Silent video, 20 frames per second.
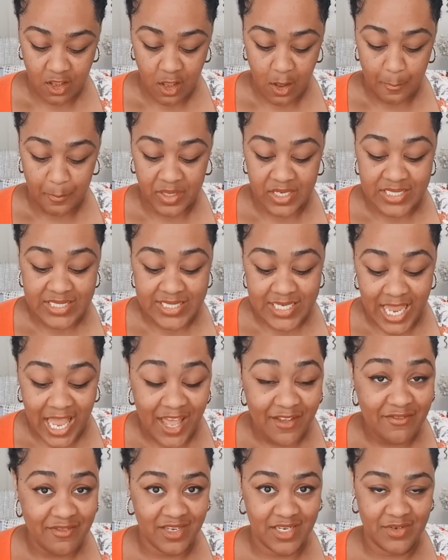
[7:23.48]
But it's
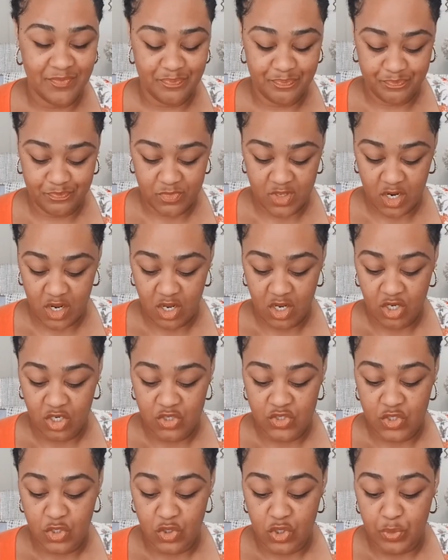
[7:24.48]
heavy,
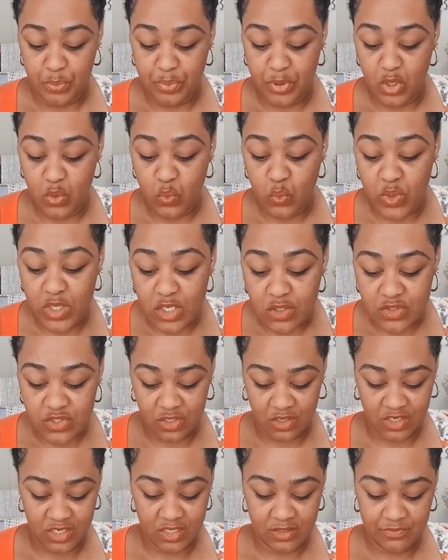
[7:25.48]
so you put wheels
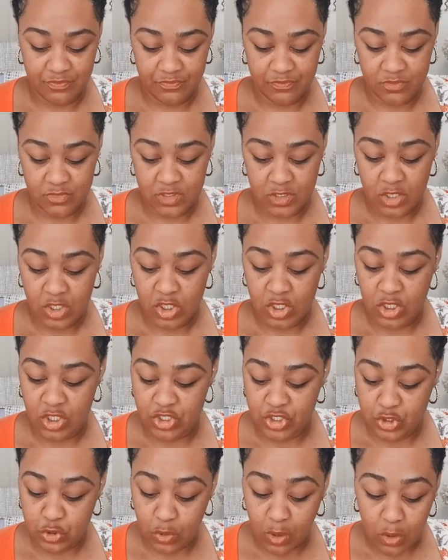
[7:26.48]
on it,
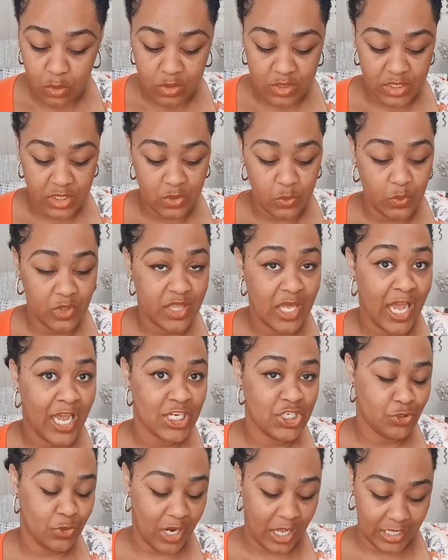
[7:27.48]
control it with
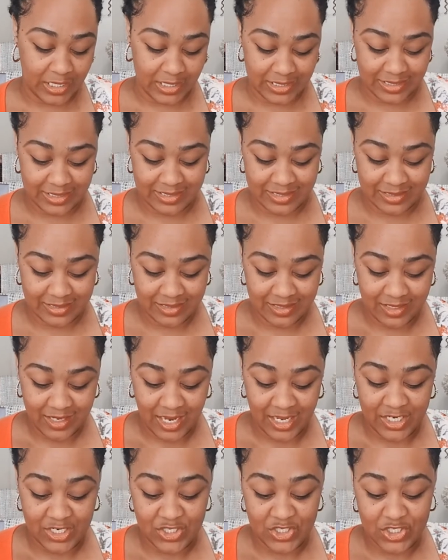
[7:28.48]
hydraulics,
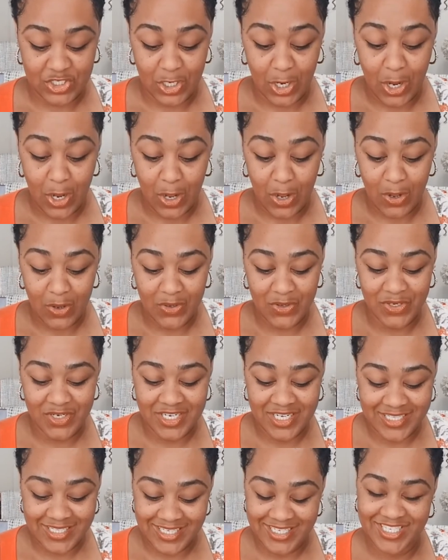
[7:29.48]
and install
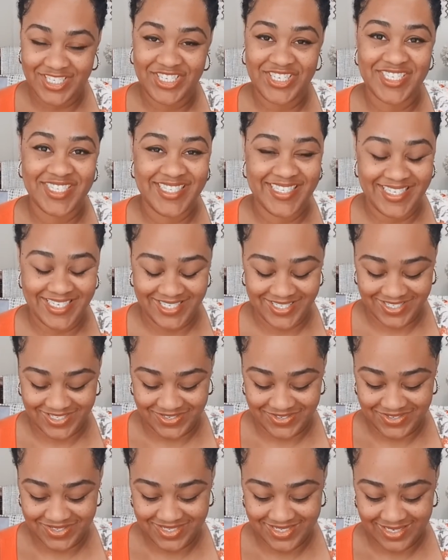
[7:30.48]
collision
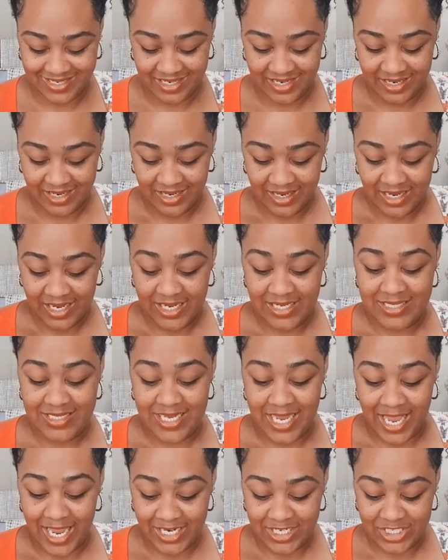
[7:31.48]
sensors. It's
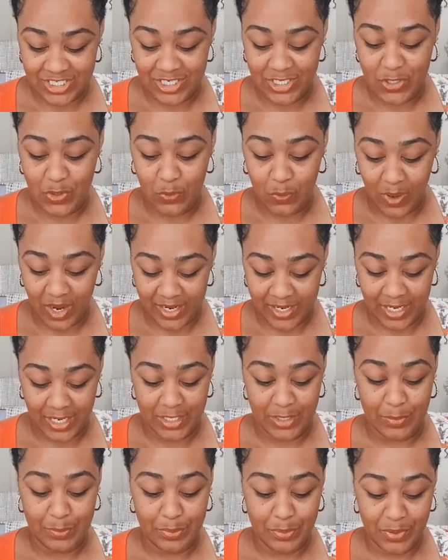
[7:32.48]
actually quite
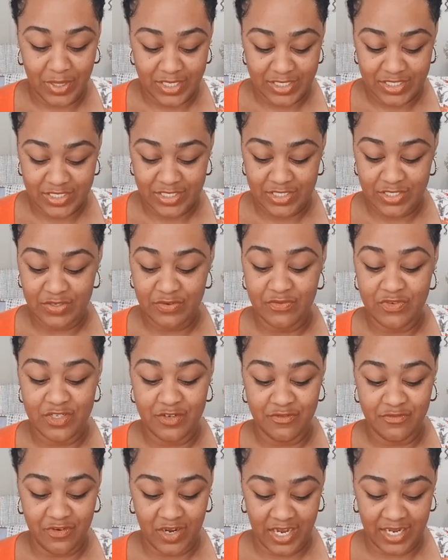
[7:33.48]
an impressive
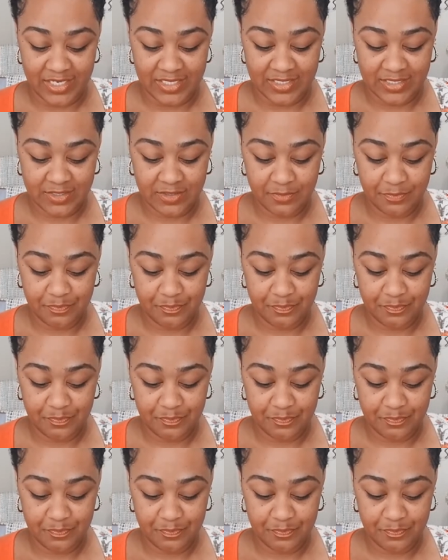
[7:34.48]
device.